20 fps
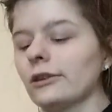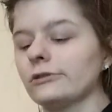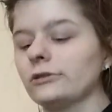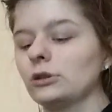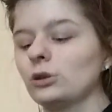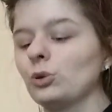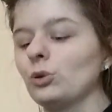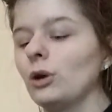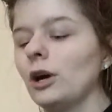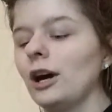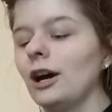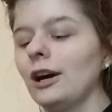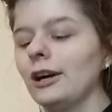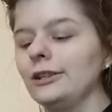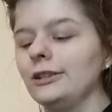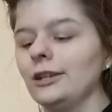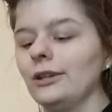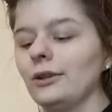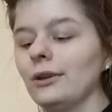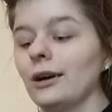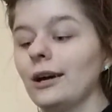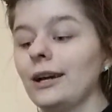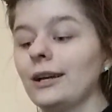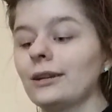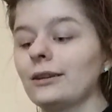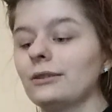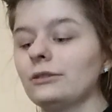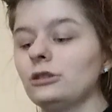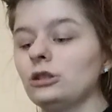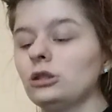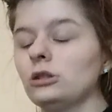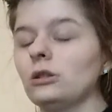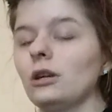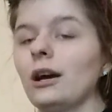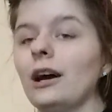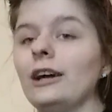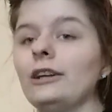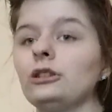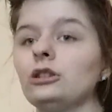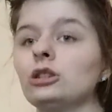Squad, and, like,
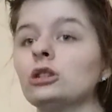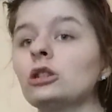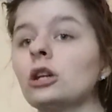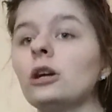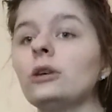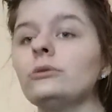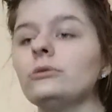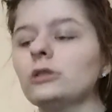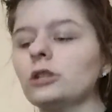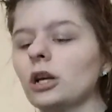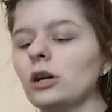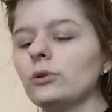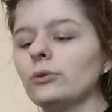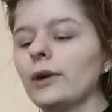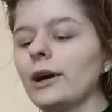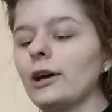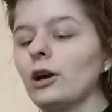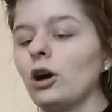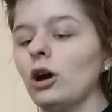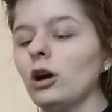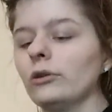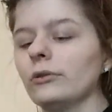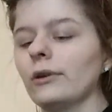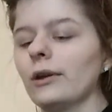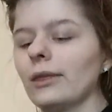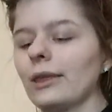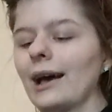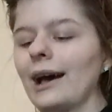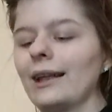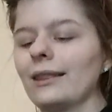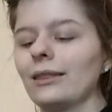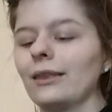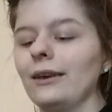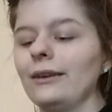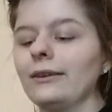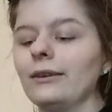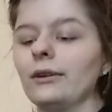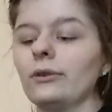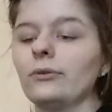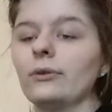Shoujo, like, all of that. They
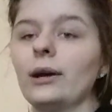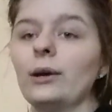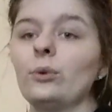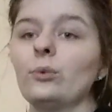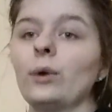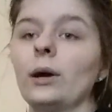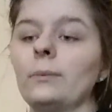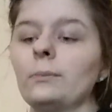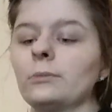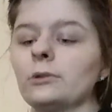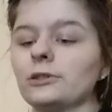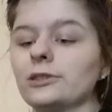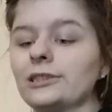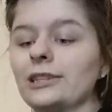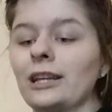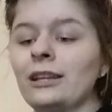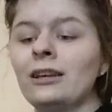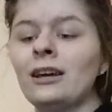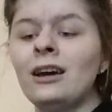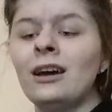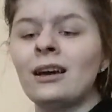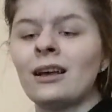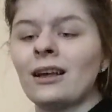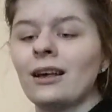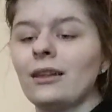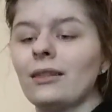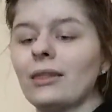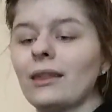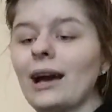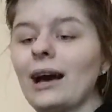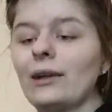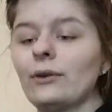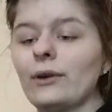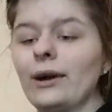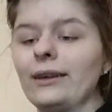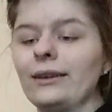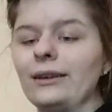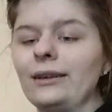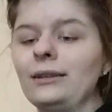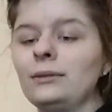get, like, 1%, because that,
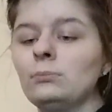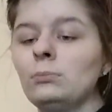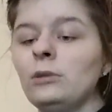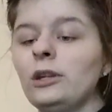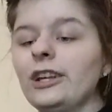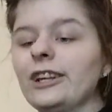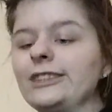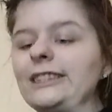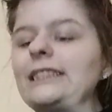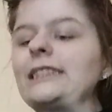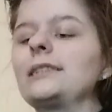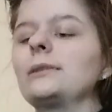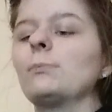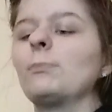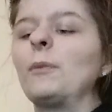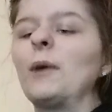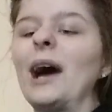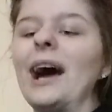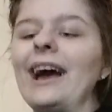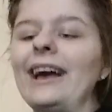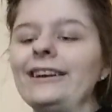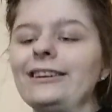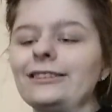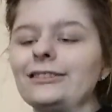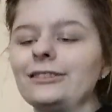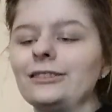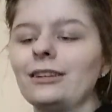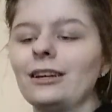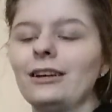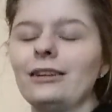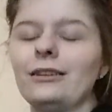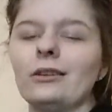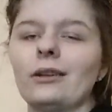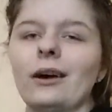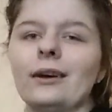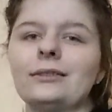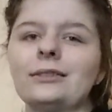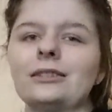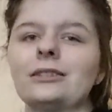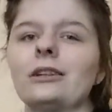like, keeps me inspired and,
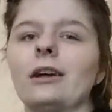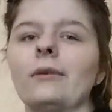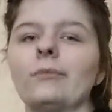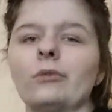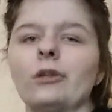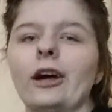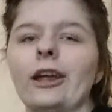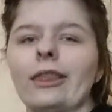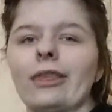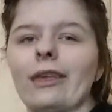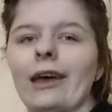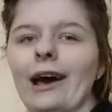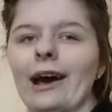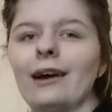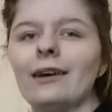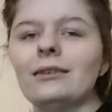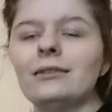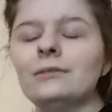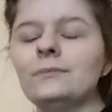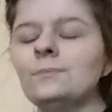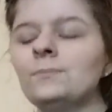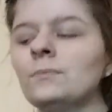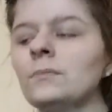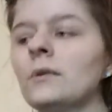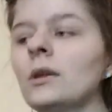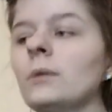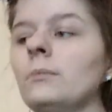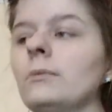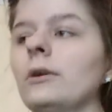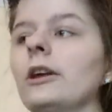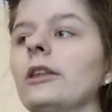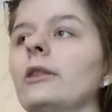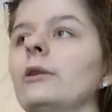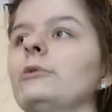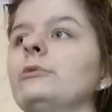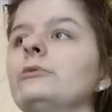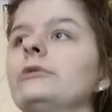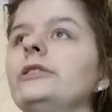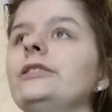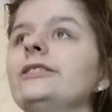like, stuff like that. But the
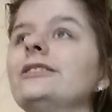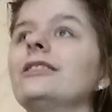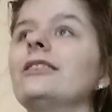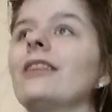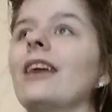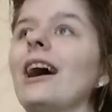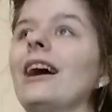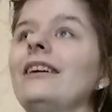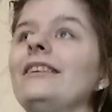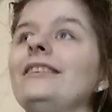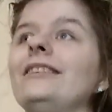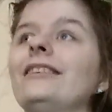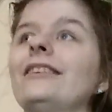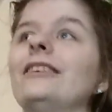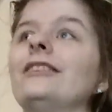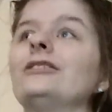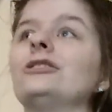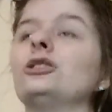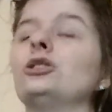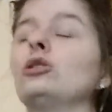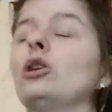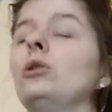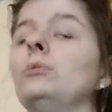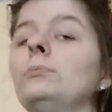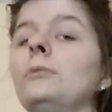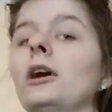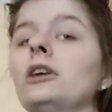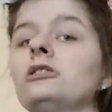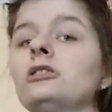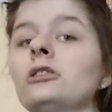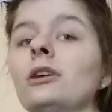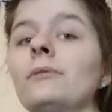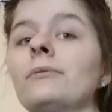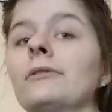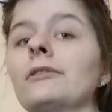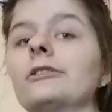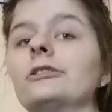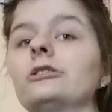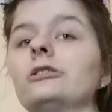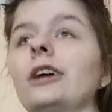reason that he gets so much of
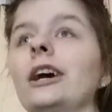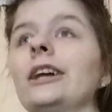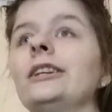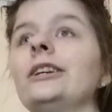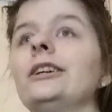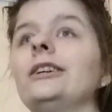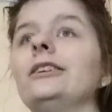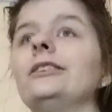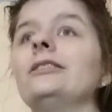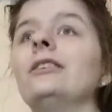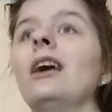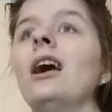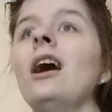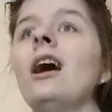the credit is